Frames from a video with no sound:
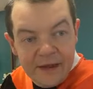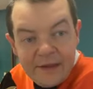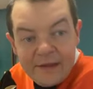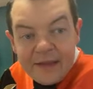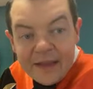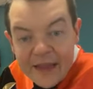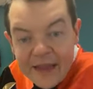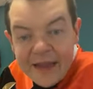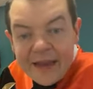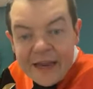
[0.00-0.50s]

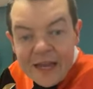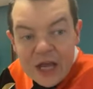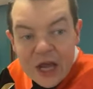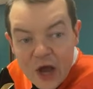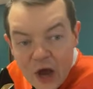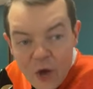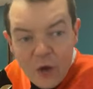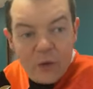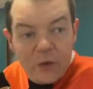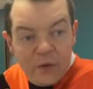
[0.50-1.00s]
It's in
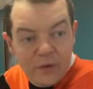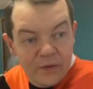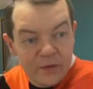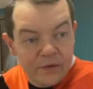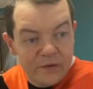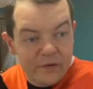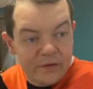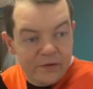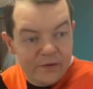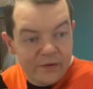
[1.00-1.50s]
you.
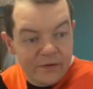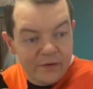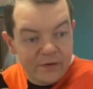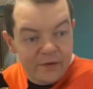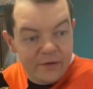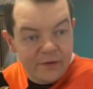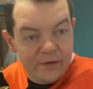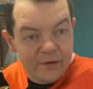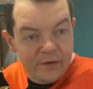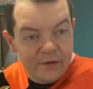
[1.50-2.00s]

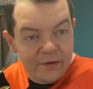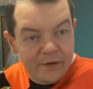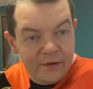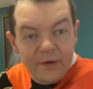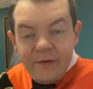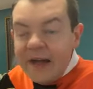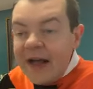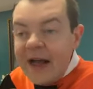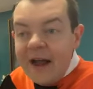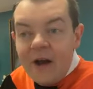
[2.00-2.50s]

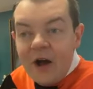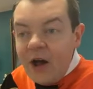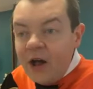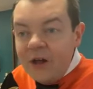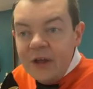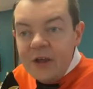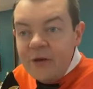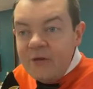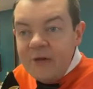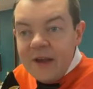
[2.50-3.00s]
You got
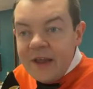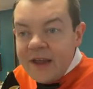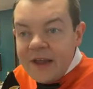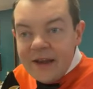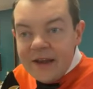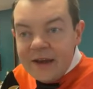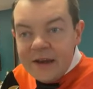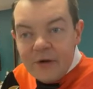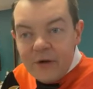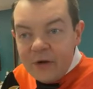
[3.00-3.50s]
all you
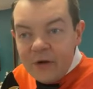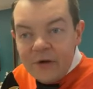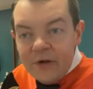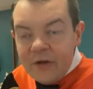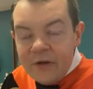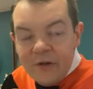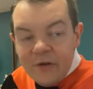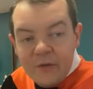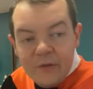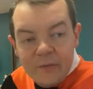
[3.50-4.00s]
need in
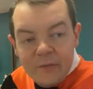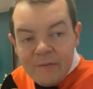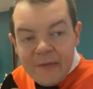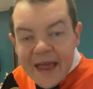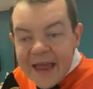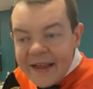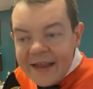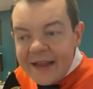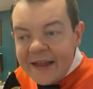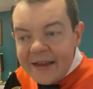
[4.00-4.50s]
order to
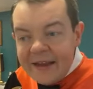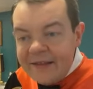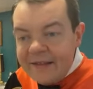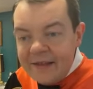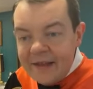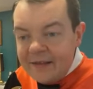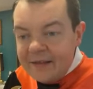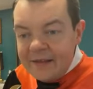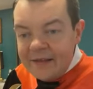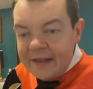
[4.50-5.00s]
make it
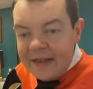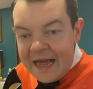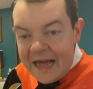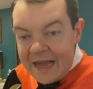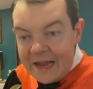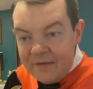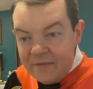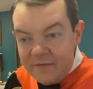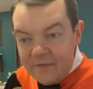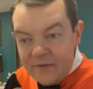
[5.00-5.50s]
in this
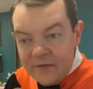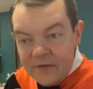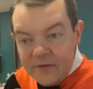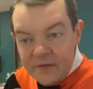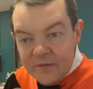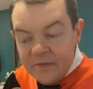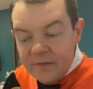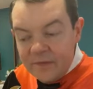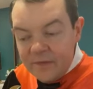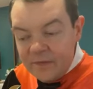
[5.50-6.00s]
life.
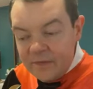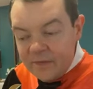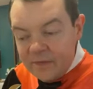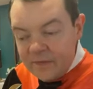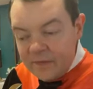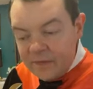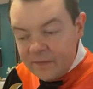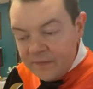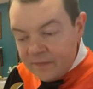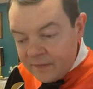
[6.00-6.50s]

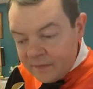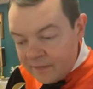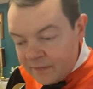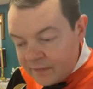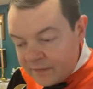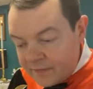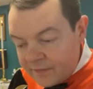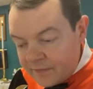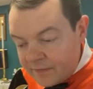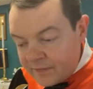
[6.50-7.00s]

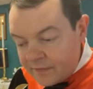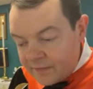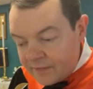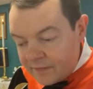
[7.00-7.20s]
Mm?